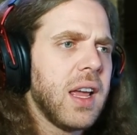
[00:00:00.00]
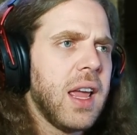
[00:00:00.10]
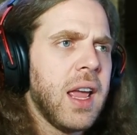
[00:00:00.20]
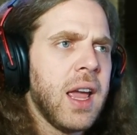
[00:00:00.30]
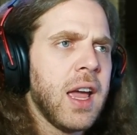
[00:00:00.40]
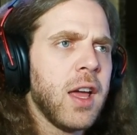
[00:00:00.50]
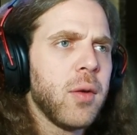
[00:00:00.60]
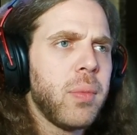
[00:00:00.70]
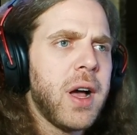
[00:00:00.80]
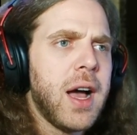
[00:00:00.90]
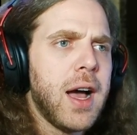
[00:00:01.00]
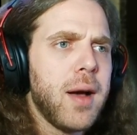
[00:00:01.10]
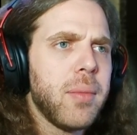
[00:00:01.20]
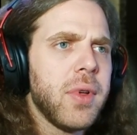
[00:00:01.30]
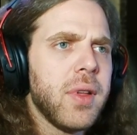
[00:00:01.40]
And
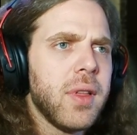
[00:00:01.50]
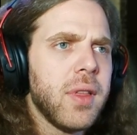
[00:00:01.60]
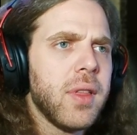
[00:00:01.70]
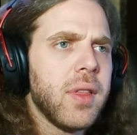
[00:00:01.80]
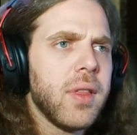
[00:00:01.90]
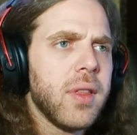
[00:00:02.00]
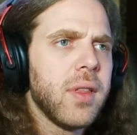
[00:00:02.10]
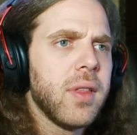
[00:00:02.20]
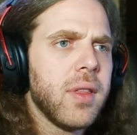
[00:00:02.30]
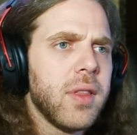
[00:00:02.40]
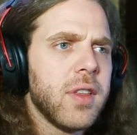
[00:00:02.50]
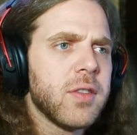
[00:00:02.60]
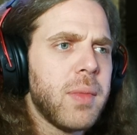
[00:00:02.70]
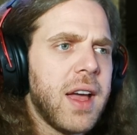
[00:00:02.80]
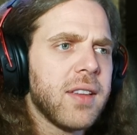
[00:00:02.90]
pop
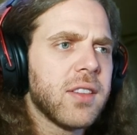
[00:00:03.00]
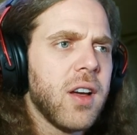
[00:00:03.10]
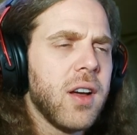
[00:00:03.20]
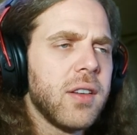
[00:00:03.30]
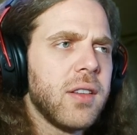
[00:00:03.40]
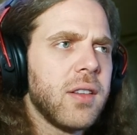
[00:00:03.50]
this mask on.